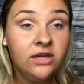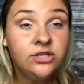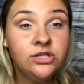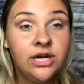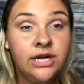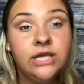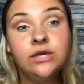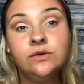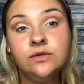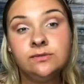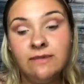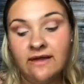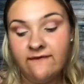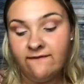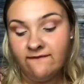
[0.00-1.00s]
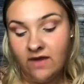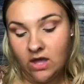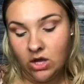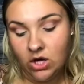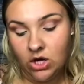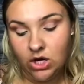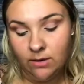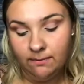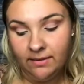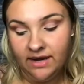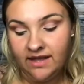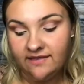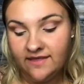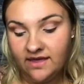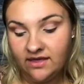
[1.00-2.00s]
to try to use my finger, but
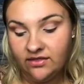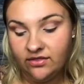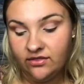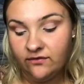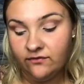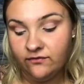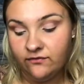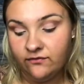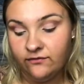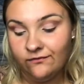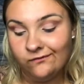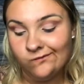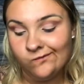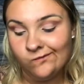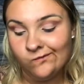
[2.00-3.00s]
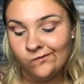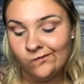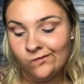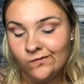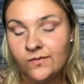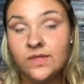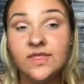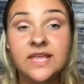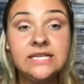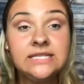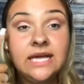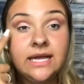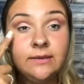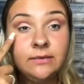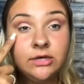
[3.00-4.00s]
I think this
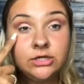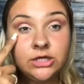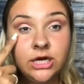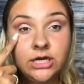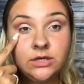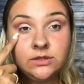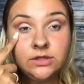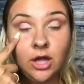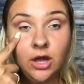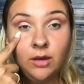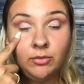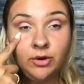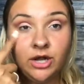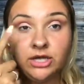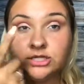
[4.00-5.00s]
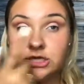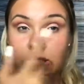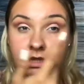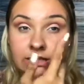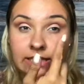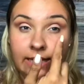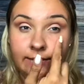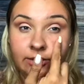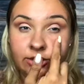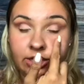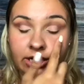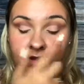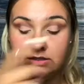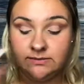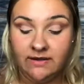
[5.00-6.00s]
I am going to try to use a brush, and this I'm going to try
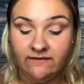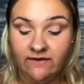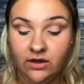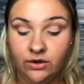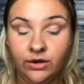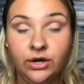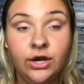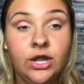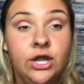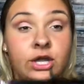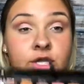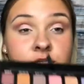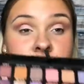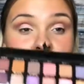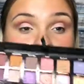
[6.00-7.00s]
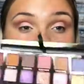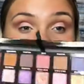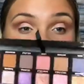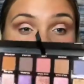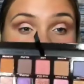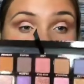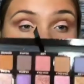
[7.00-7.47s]
to use my finger. So I'm going to